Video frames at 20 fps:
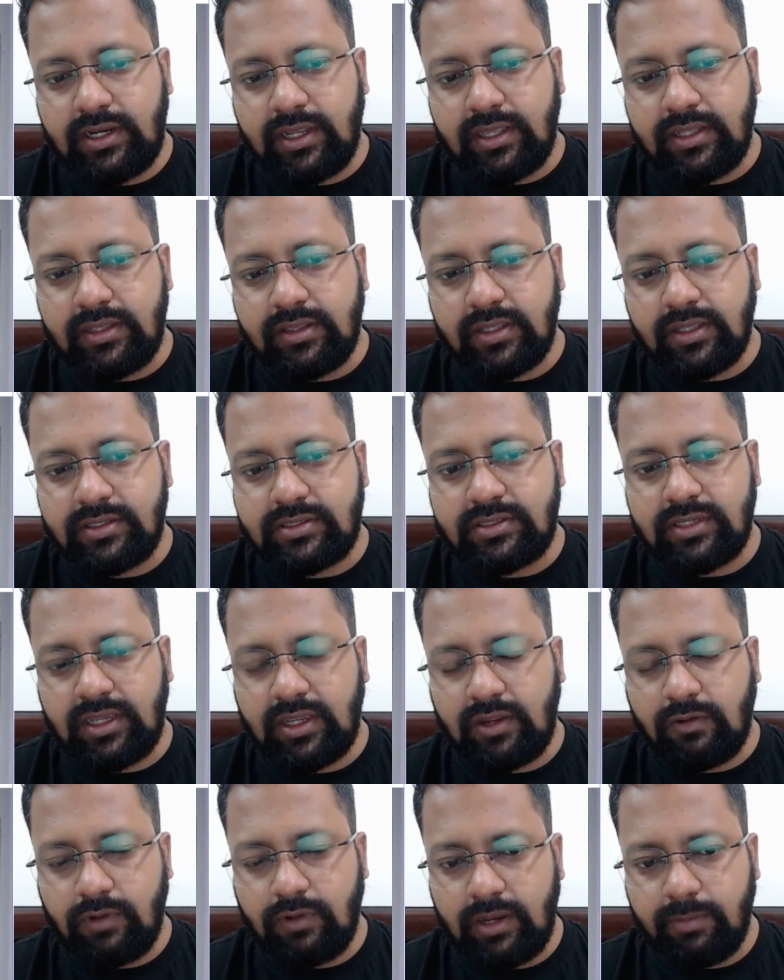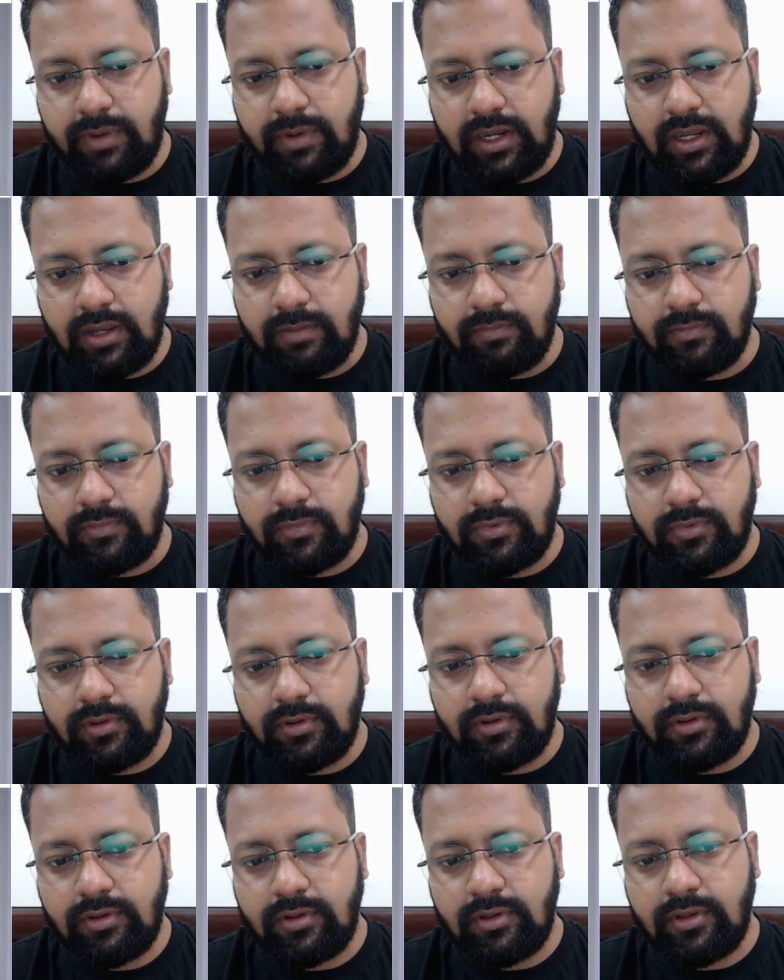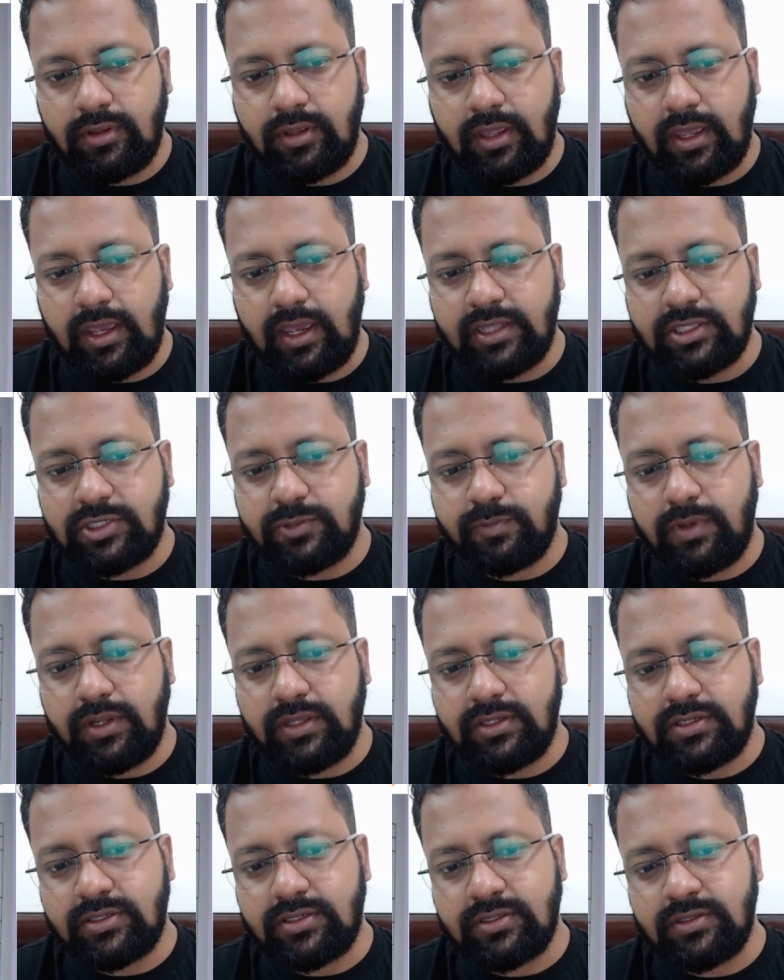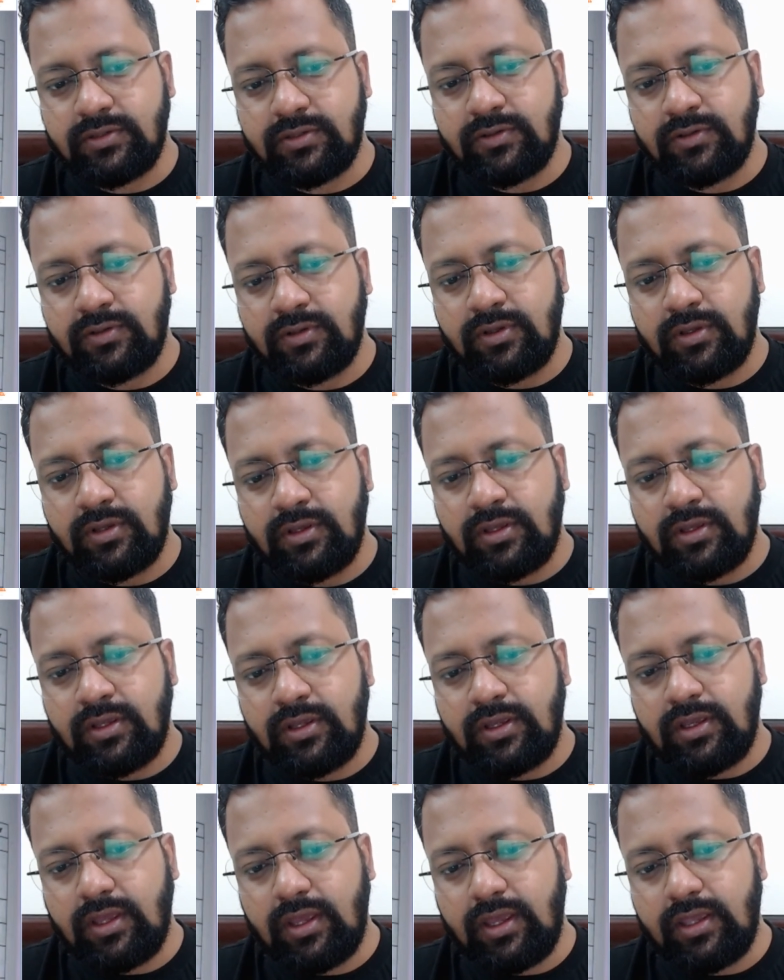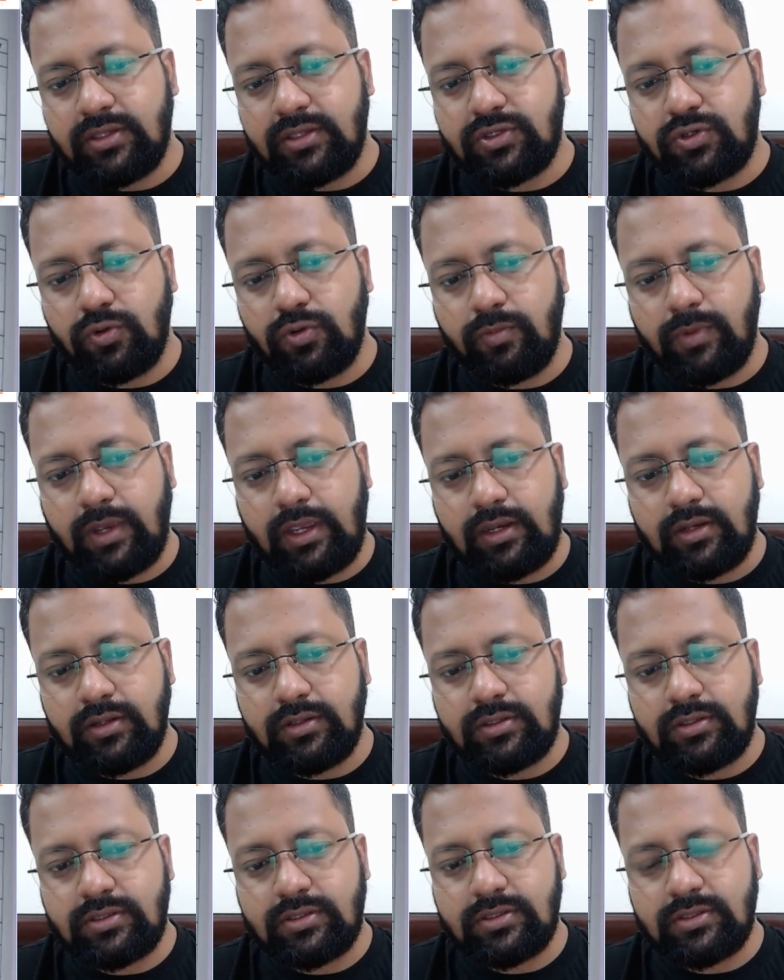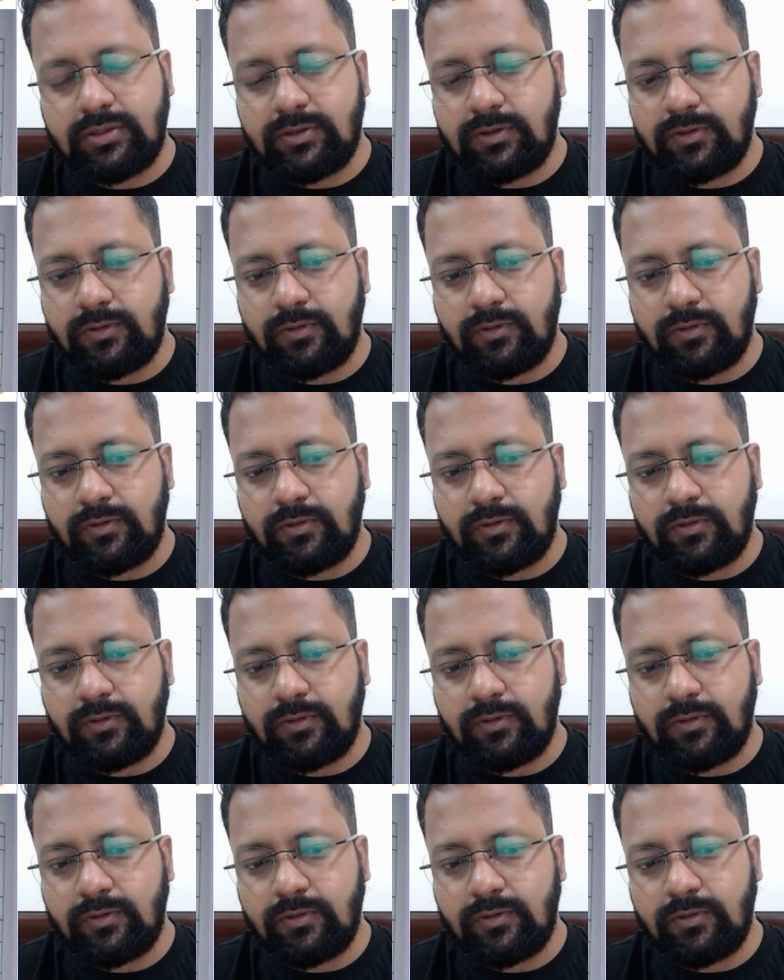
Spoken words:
in this equilibrium, H plus S2 minus,